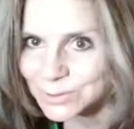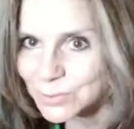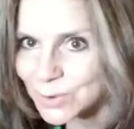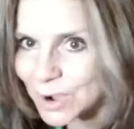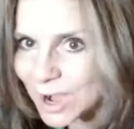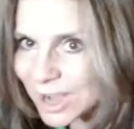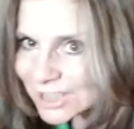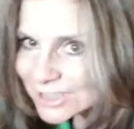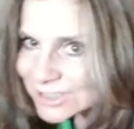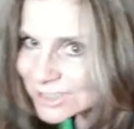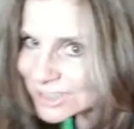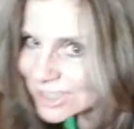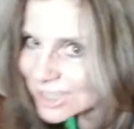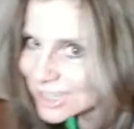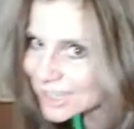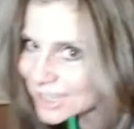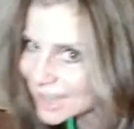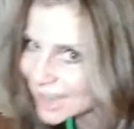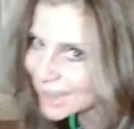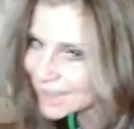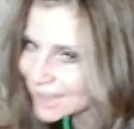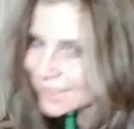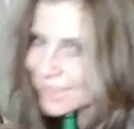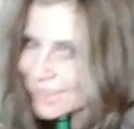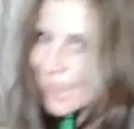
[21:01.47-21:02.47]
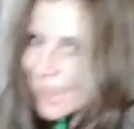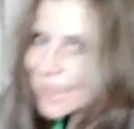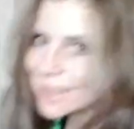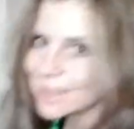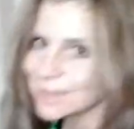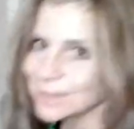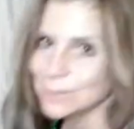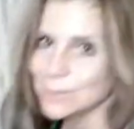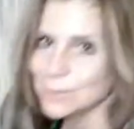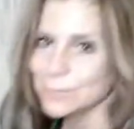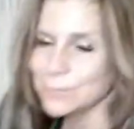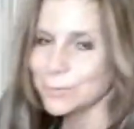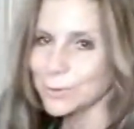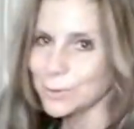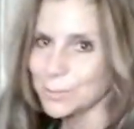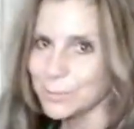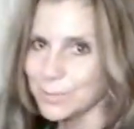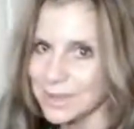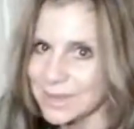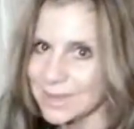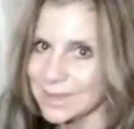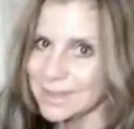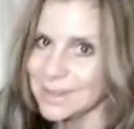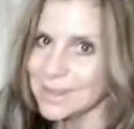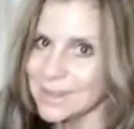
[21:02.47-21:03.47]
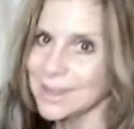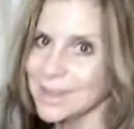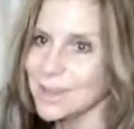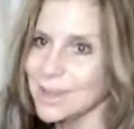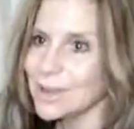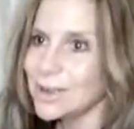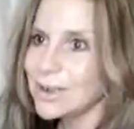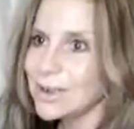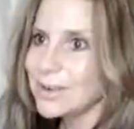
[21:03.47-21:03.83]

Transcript: watching, I thank you for being here.